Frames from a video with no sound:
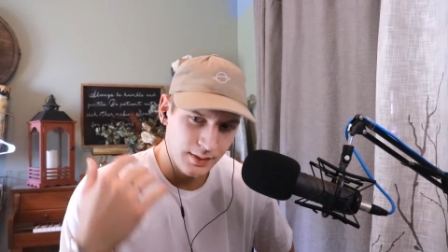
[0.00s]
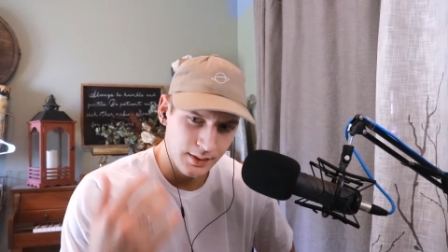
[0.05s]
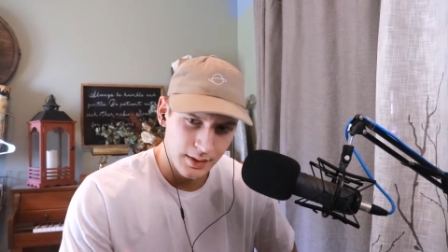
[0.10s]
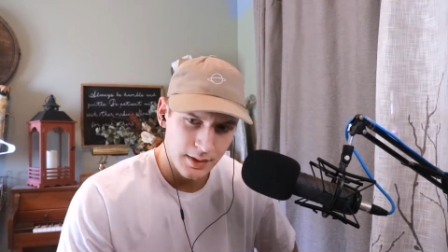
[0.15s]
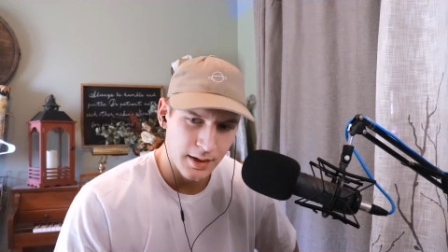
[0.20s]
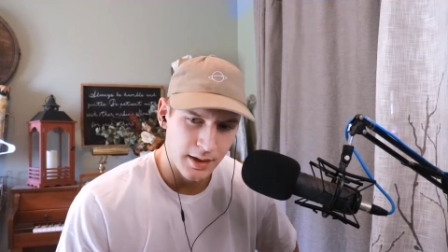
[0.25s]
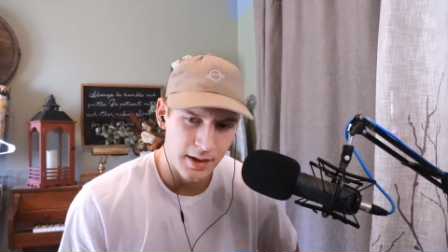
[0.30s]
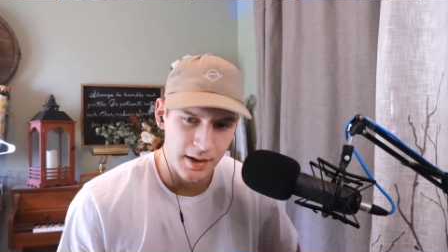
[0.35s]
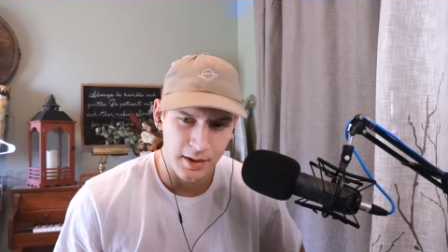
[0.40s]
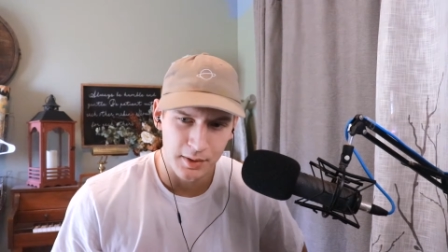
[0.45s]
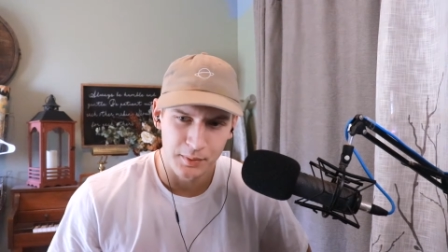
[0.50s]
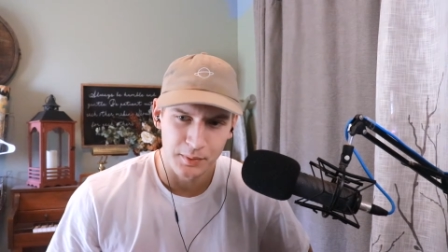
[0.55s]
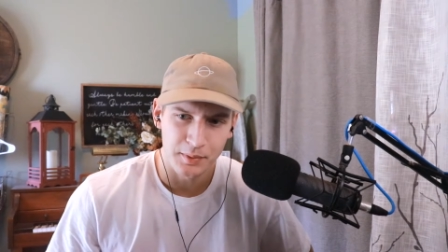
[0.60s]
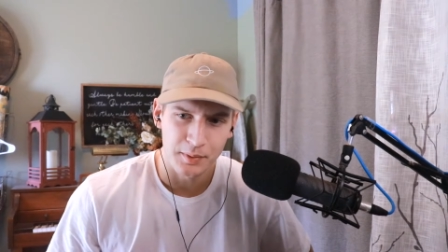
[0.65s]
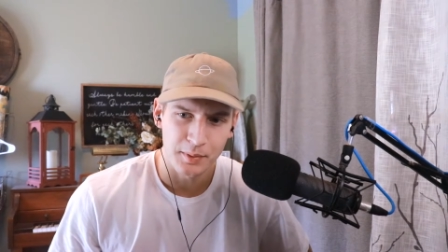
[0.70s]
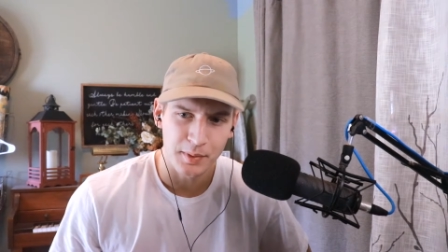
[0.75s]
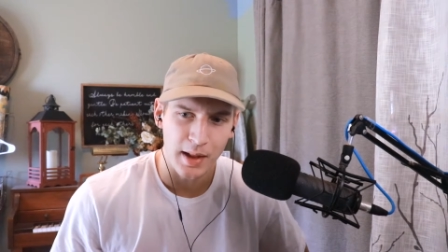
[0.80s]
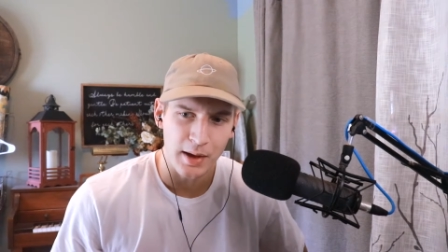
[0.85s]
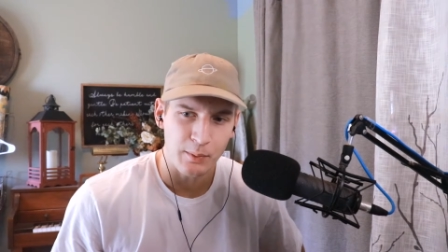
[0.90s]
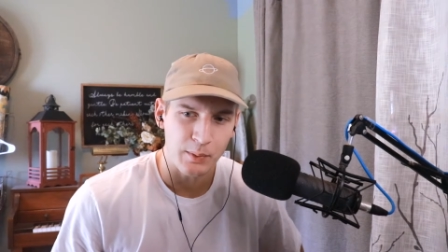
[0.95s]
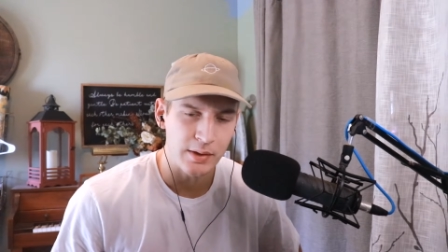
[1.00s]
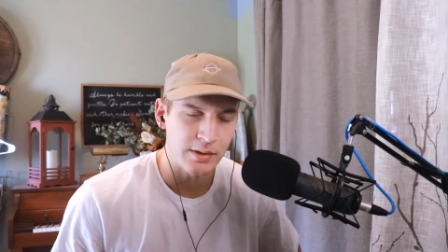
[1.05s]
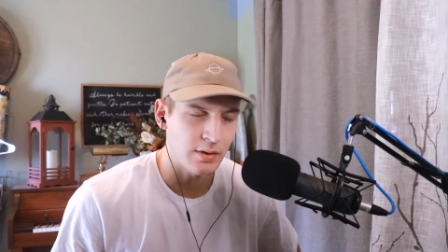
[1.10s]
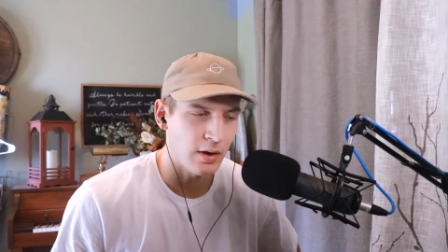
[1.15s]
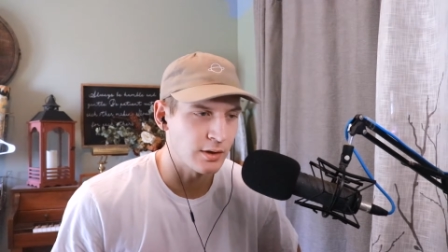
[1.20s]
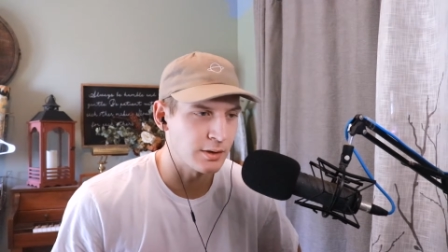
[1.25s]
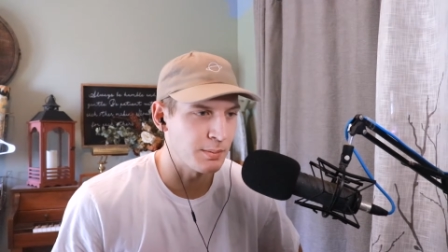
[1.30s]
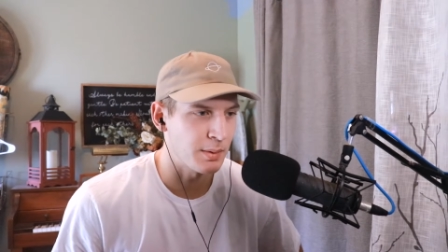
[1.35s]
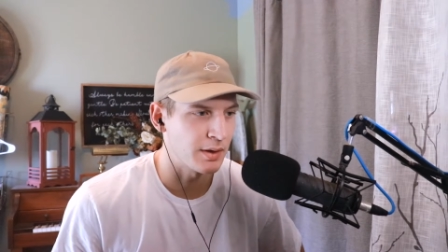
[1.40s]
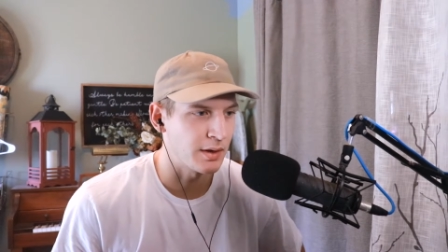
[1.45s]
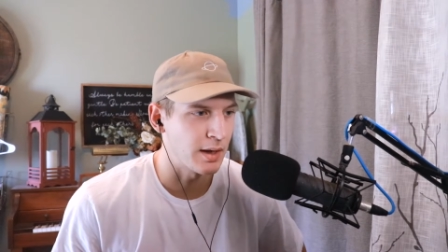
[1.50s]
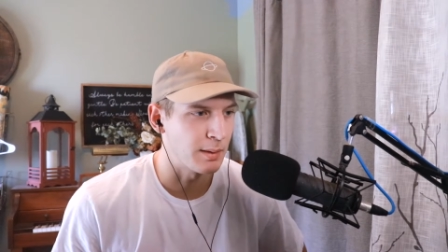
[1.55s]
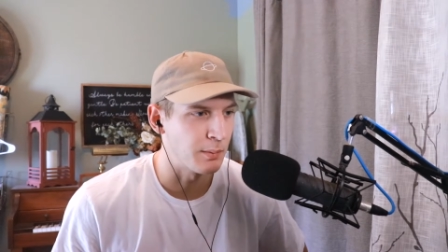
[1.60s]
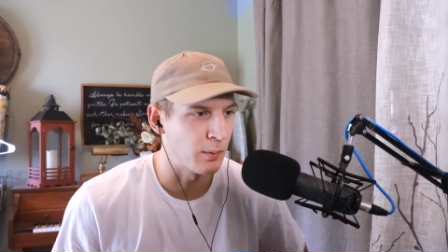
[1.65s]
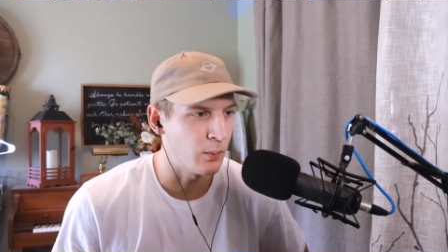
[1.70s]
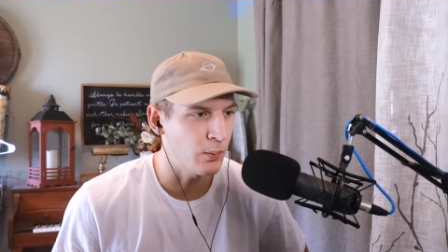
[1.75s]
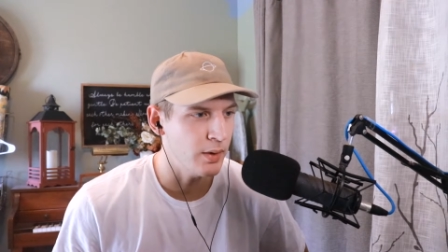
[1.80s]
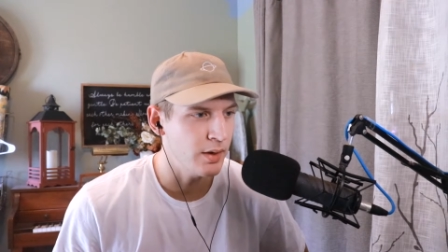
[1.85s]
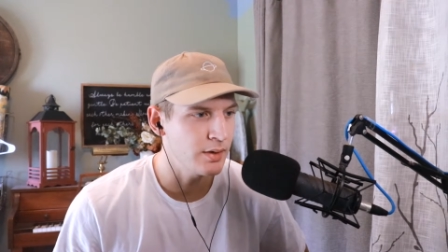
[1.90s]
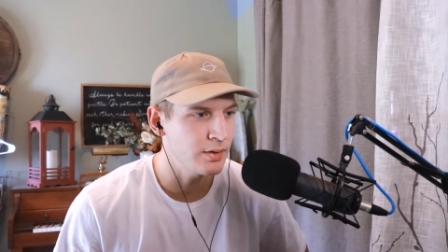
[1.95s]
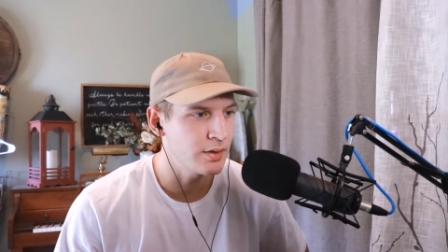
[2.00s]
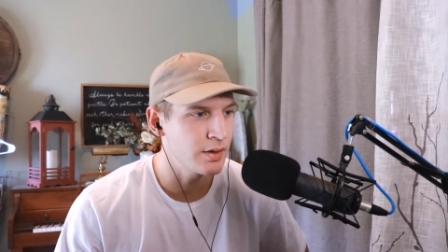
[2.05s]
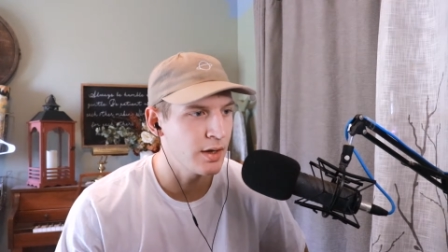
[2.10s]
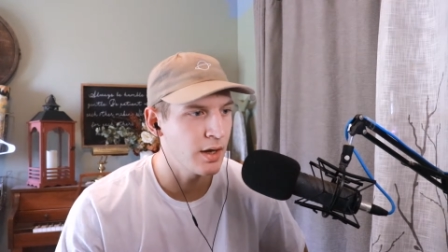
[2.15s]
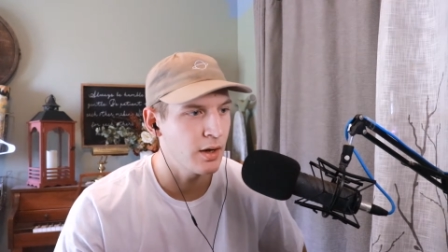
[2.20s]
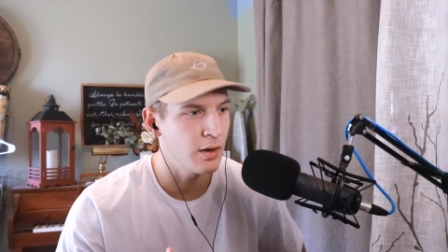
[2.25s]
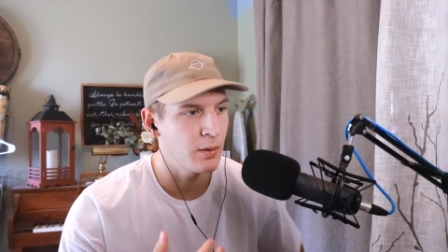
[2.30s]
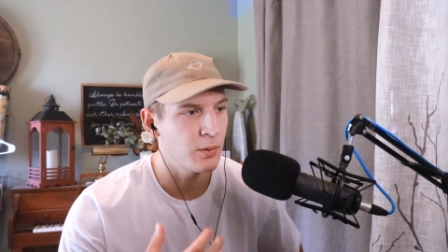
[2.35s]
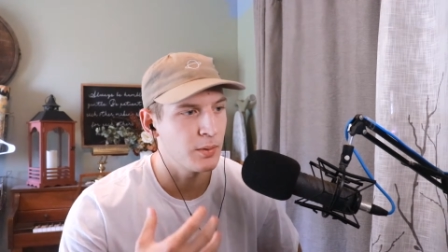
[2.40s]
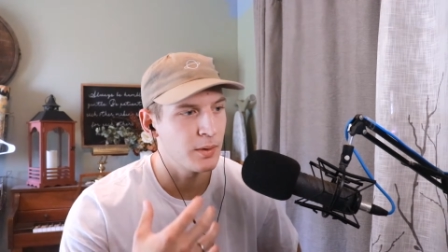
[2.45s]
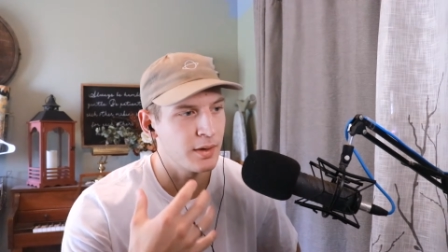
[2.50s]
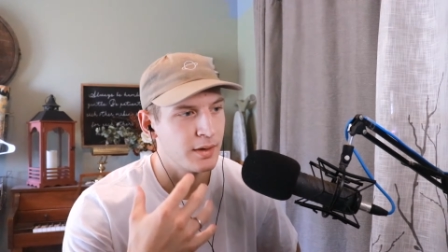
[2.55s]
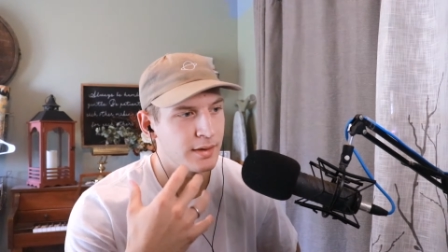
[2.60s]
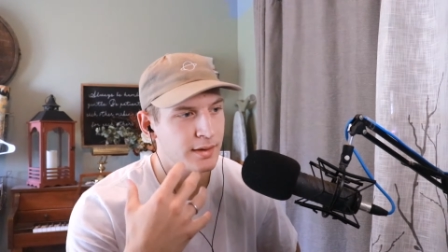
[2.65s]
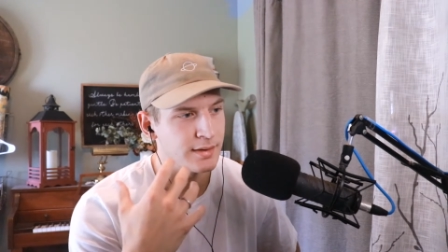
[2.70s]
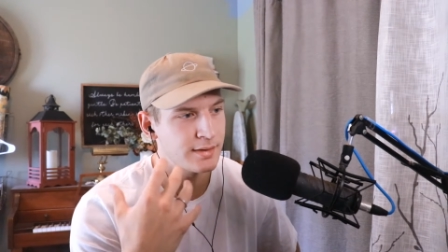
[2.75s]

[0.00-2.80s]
And like we talked about a couple weeks ago, these